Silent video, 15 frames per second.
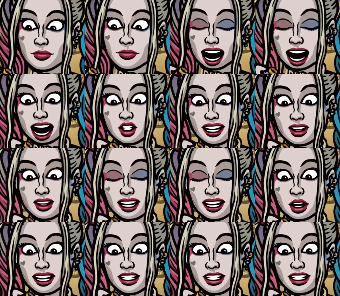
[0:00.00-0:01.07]
It
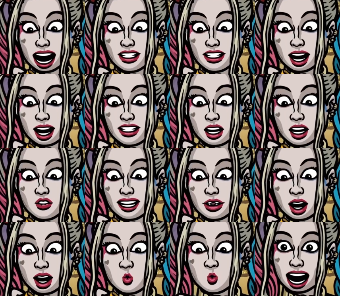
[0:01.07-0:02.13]
magically resizes to
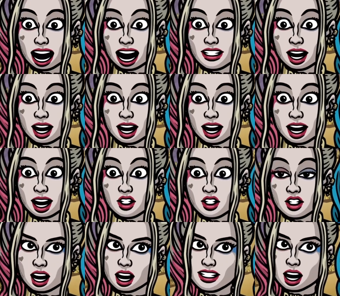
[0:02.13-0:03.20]
fit the wearer?
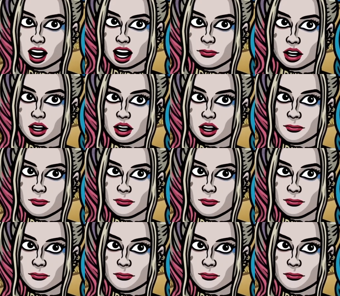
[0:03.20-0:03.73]
Shut up.